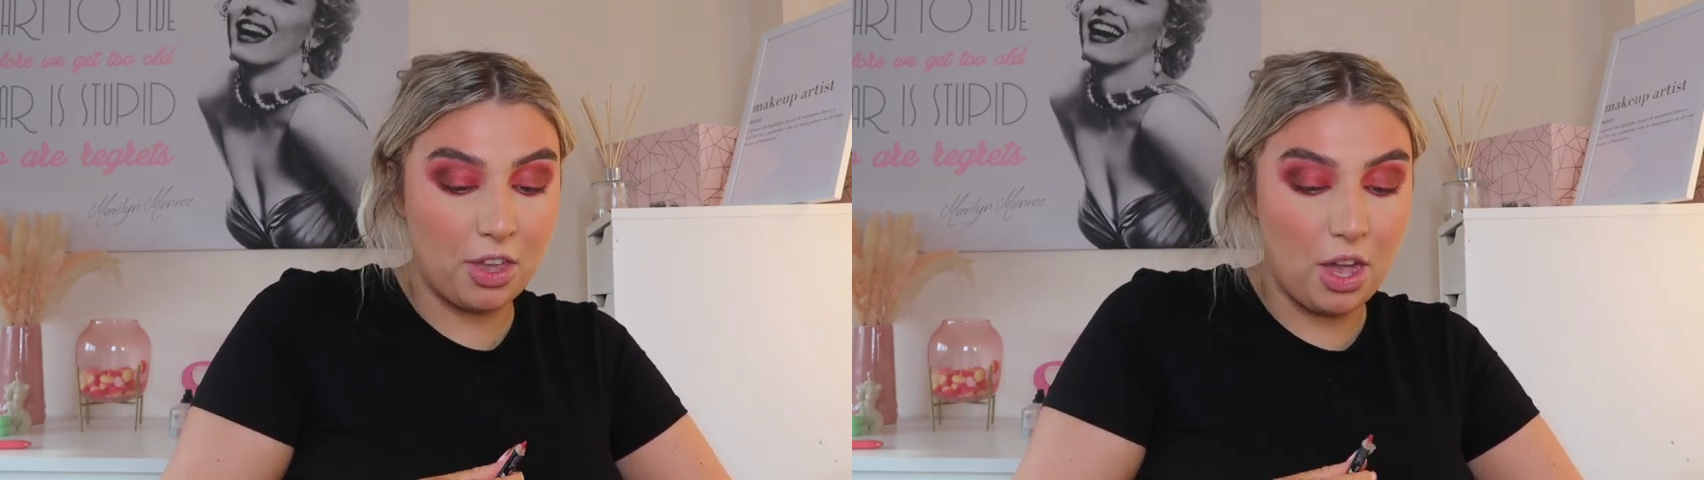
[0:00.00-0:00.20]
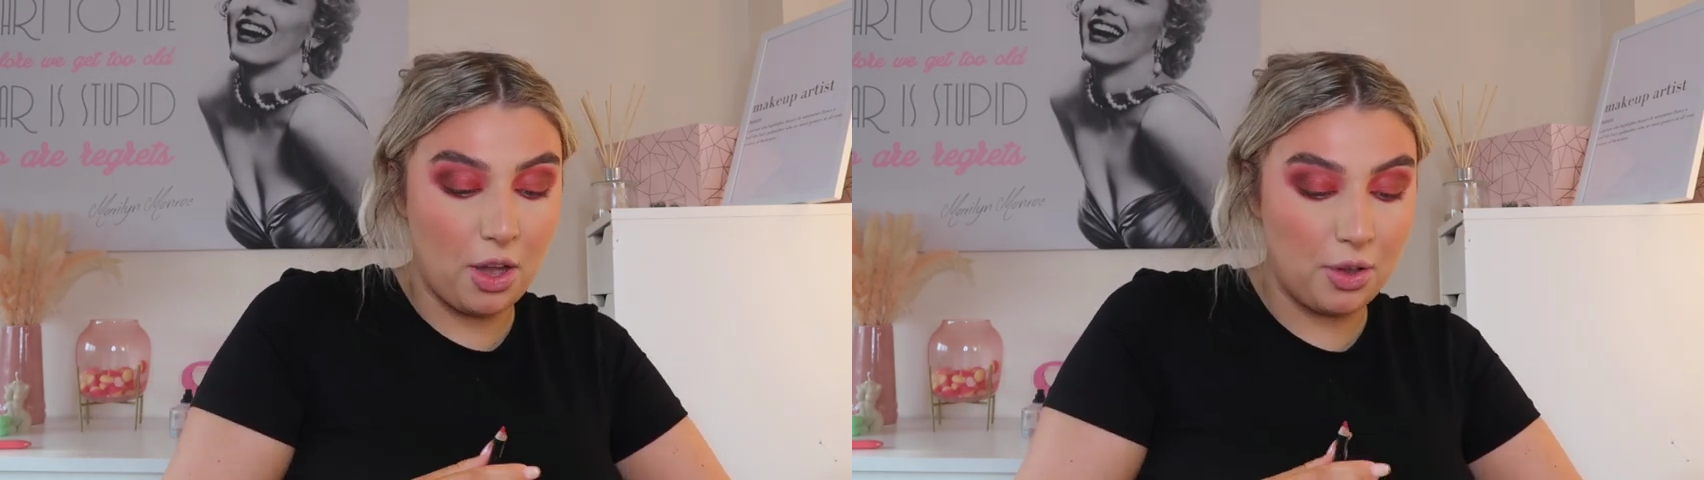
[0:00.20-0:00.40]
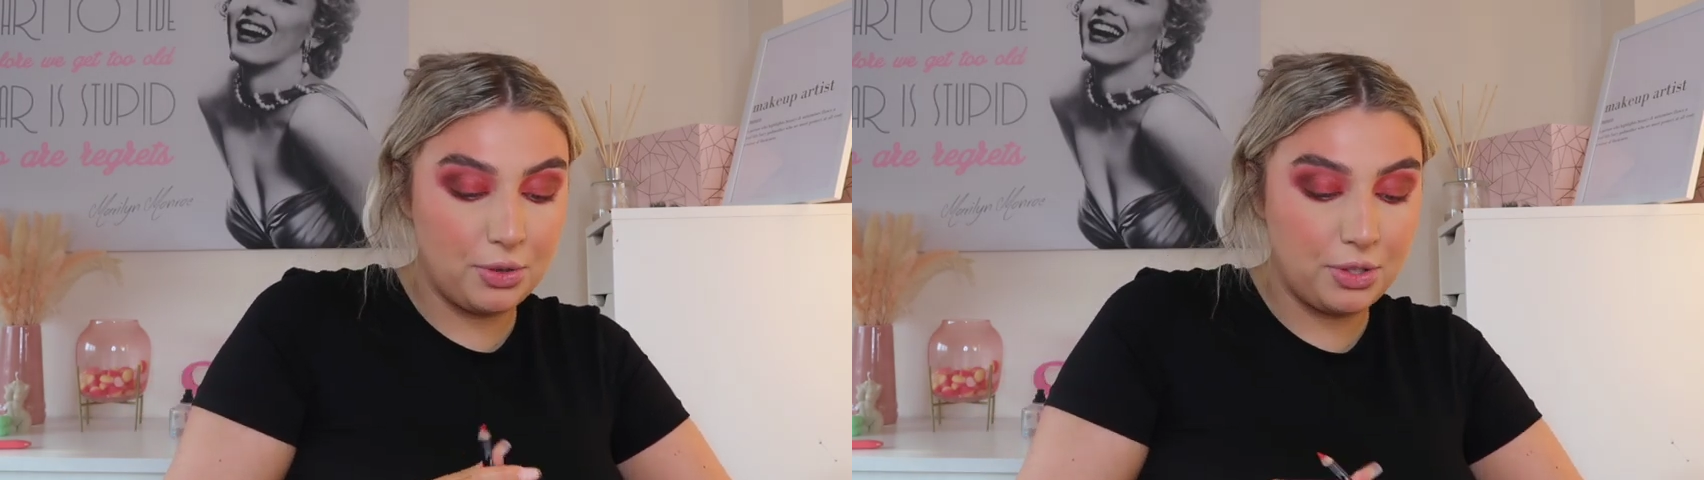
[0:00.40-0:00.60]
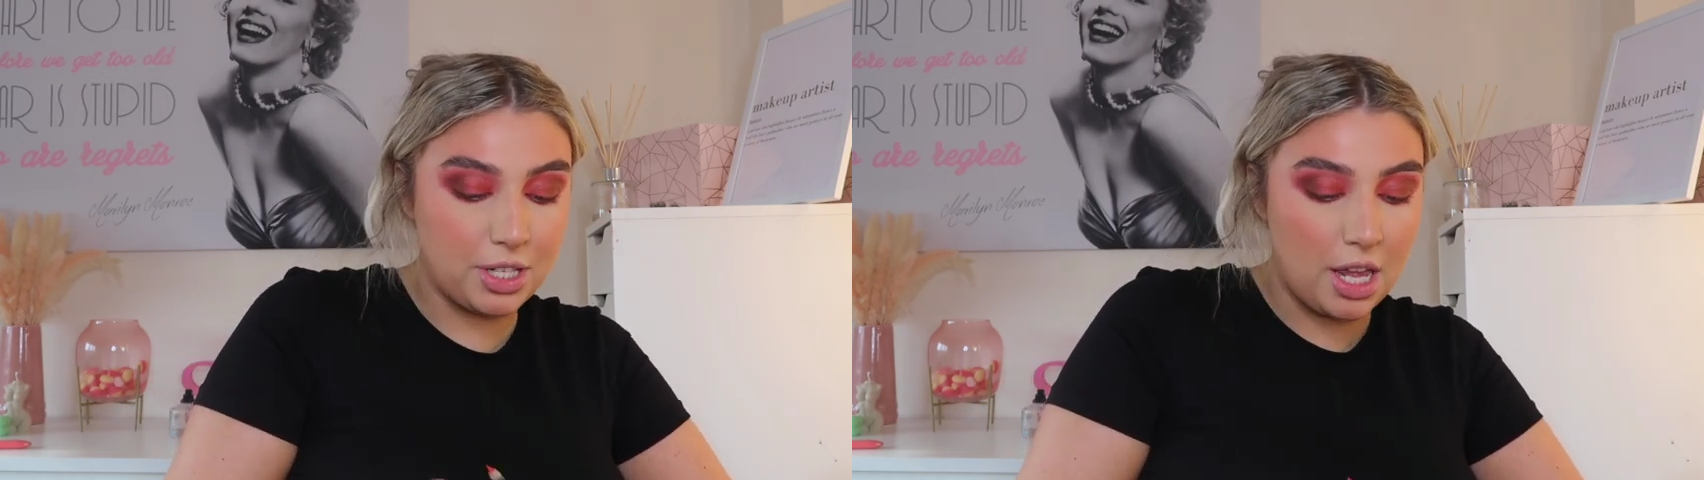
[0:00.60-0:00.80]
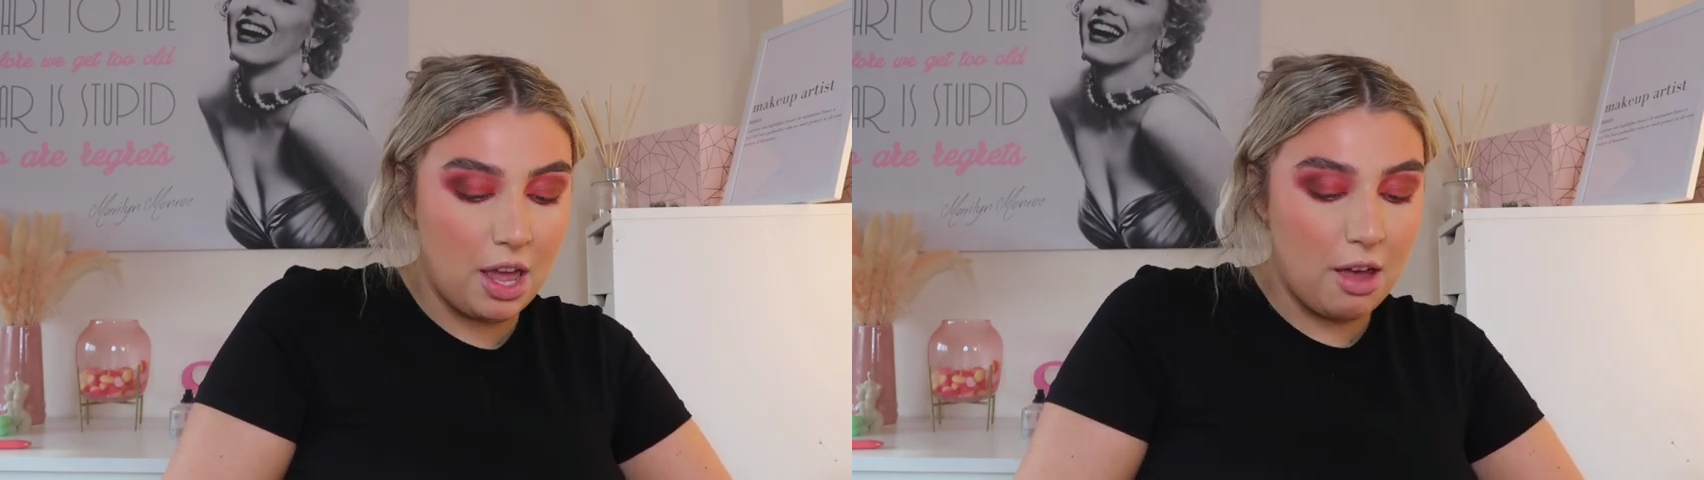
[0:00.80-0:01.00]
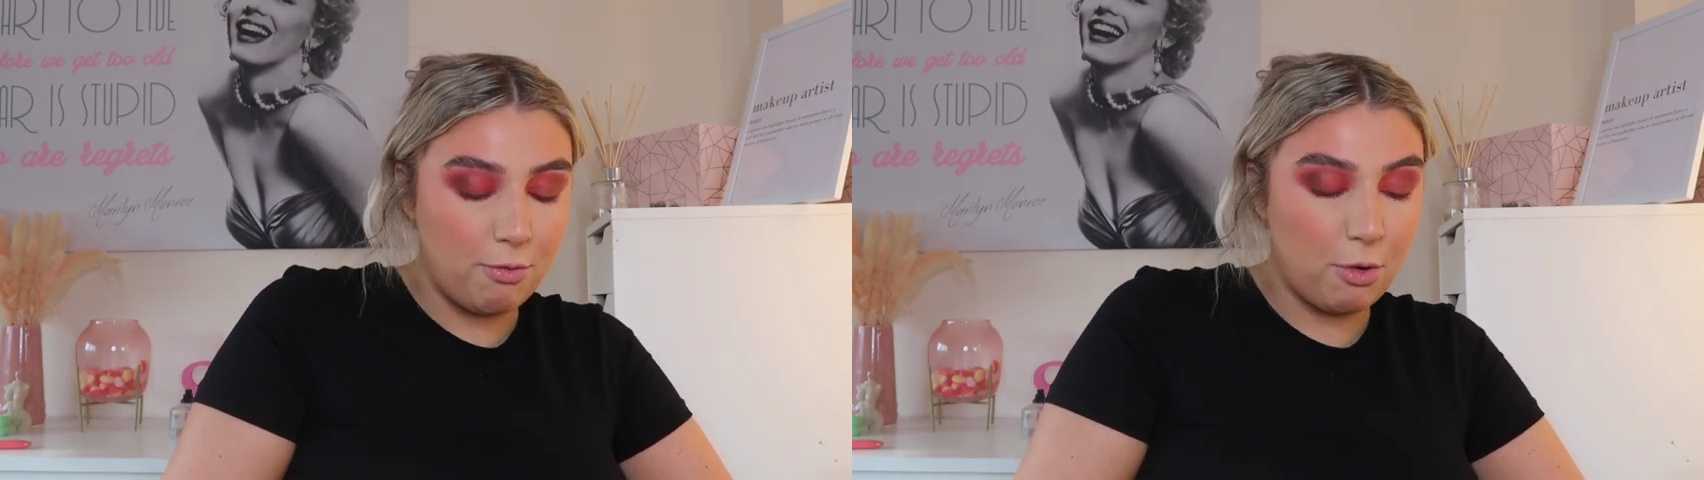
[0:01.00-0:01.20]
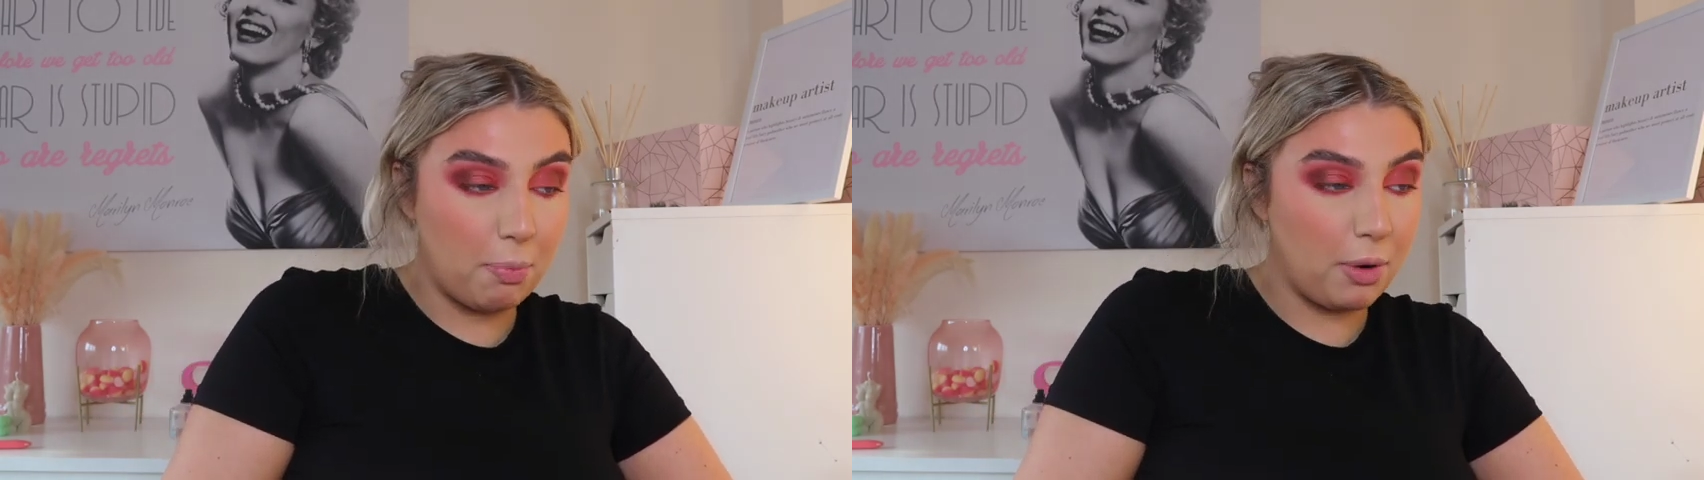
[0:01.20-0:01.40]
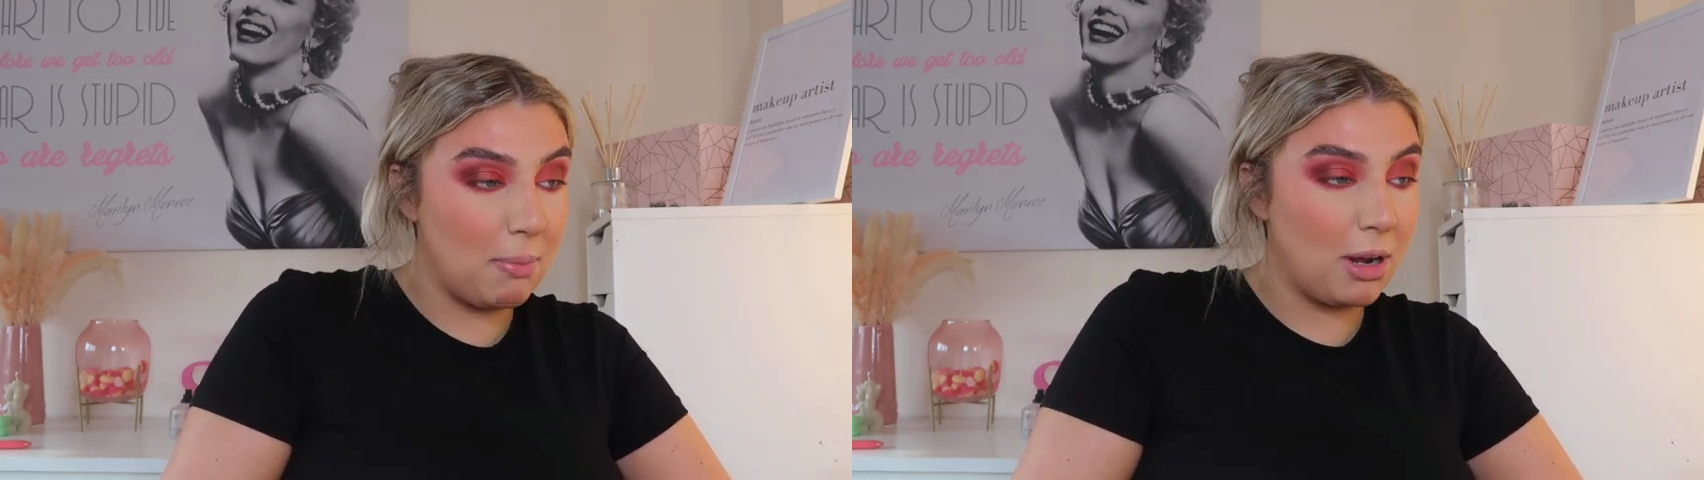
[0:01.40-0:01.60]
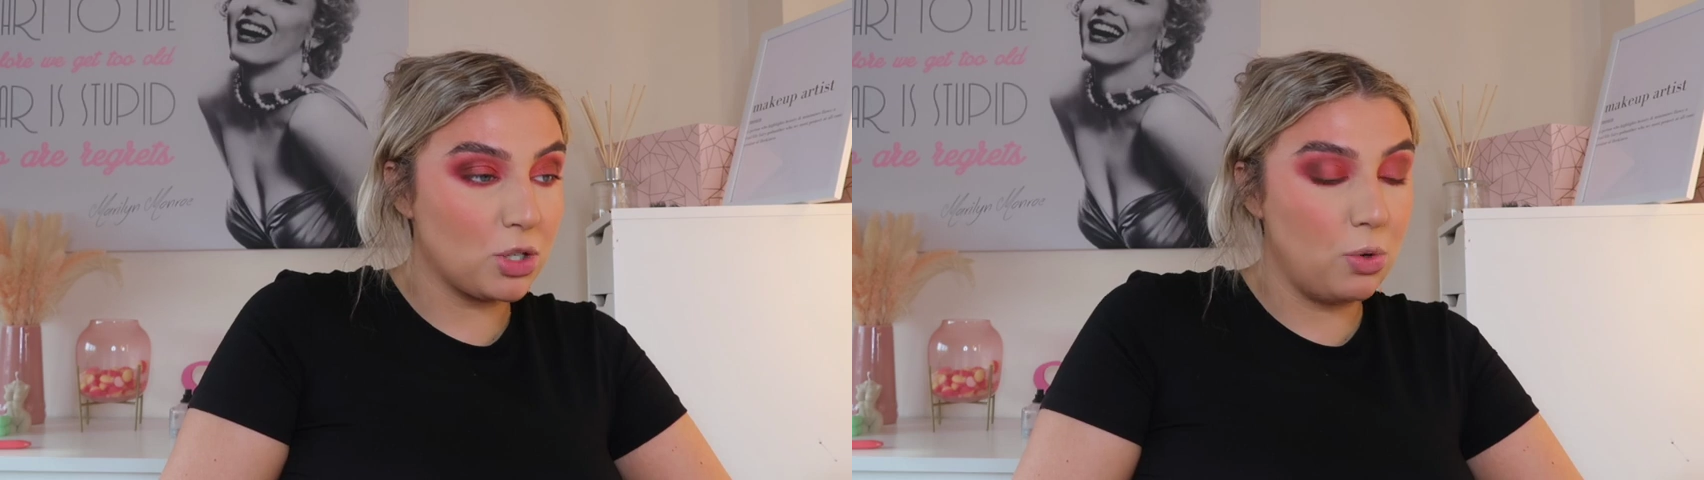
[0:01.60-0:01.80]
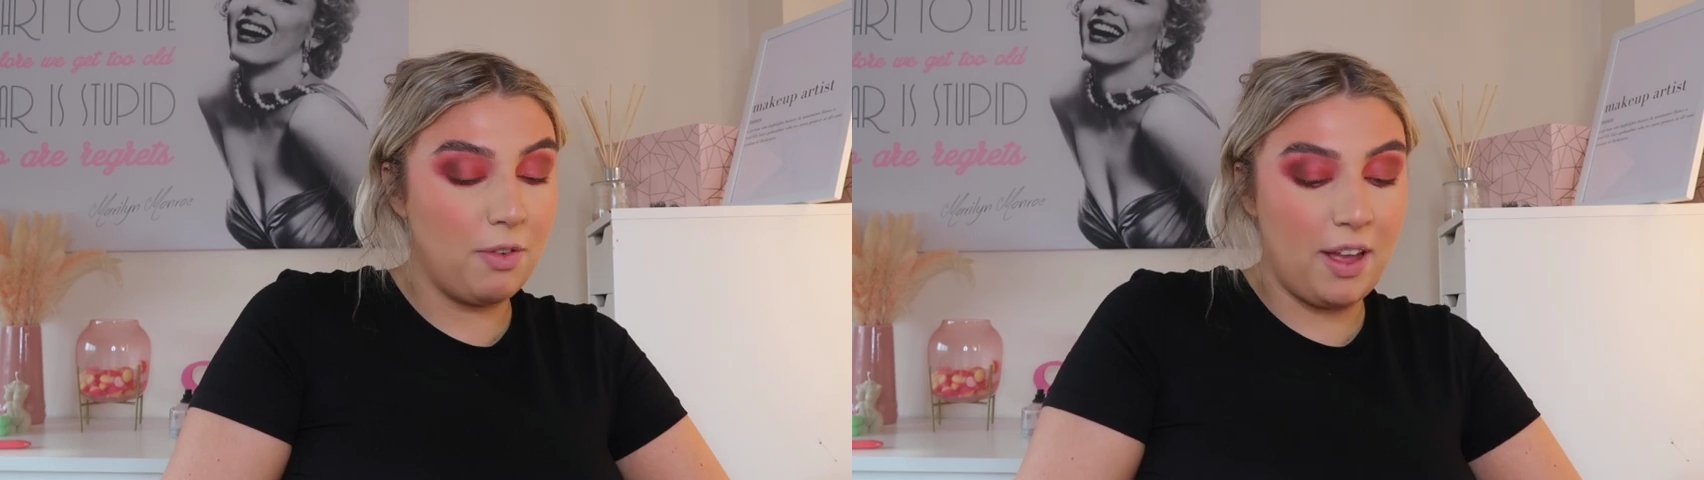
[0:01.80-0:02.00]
used for pretty much all of it.